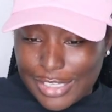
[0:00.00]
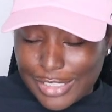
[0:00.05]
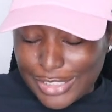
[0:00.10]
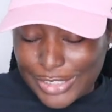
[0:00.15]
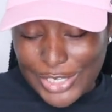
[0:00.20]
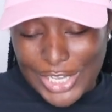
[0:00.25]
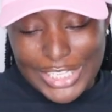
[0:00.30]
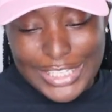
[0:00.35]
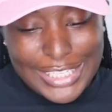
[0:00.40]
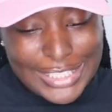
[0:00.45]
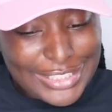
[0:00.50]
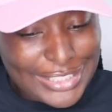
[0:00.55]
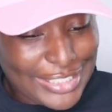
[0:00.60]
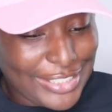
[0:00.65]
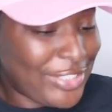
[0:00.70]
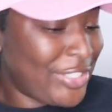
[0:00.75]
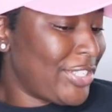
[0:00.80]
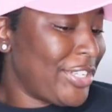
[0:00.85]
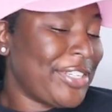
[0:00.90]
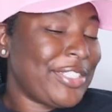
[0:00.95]
So I think
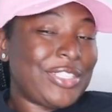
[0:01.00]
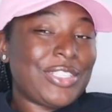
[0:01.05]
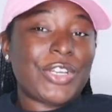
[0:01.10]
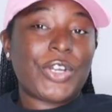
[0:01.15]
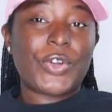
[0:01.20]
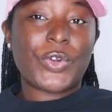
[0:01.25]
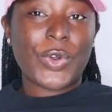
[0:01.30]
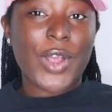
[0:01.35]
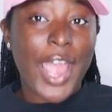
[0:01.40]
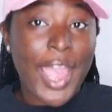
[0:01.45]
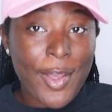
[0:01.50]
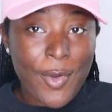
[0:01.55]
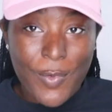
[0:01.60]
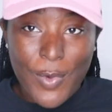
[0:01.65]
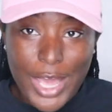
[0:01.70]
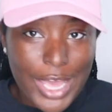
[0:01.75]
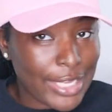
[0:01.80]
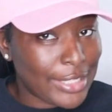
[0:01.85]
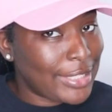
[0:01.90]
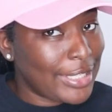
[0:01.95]
this is just a great
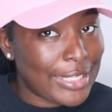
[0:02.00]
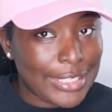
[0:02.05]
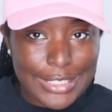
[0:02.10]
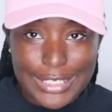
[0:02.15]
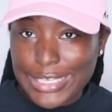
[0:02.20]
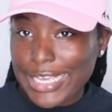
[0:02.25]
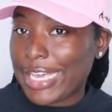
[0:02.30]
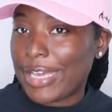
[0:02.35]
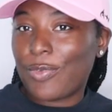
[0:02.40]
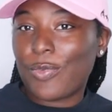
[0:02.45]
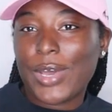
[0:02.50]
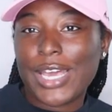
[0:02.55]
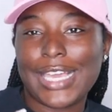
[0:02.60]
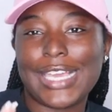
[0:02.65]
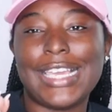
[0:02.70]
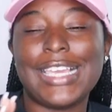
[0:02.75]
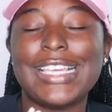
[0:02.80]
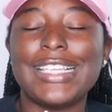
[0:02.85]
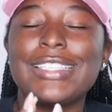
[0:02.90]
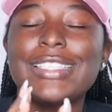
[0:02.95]
way to
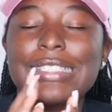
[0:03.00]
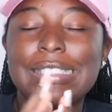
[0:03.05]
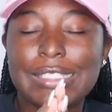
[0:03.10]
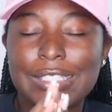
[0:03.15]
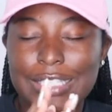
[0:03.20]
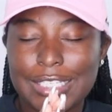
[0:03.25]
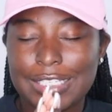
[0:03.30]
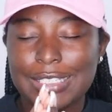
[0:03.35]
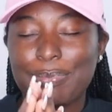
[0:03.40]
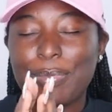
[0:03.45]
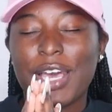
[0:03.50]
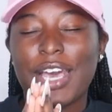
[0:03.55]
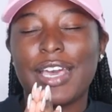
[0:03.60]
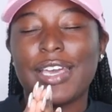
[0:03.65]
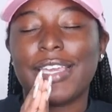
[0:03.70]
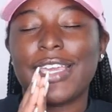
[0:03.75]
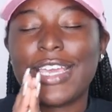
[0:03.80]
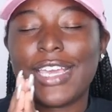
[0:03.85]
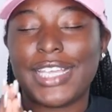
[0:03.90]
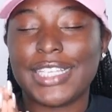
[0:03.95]
segue into this
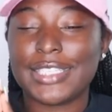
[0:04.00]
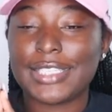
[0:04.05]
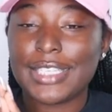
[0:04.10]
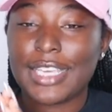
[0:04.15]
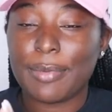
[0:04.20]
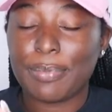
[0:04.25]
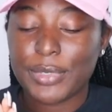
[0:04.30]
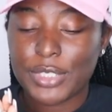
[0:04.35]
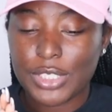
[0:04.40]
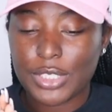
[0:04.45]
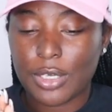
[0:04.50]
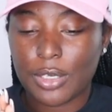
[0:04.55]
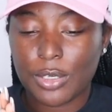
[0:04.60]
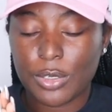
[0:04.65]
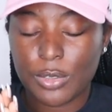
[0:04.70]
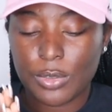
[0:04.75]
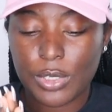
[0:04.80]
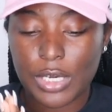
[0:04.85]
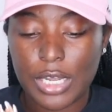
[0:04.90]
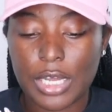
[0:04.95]
podcast
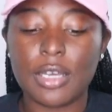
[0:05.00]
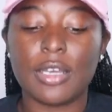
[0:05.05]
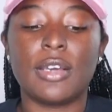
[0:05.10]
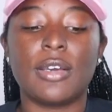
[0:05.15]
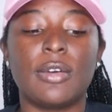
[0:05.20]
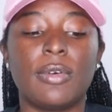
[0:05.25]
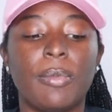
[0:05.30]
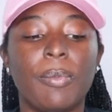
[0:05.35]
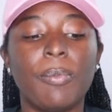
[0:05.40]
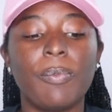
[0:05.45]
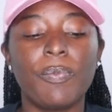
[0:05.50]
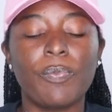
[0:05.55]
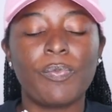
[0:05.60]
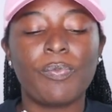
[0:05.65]
episode. Um...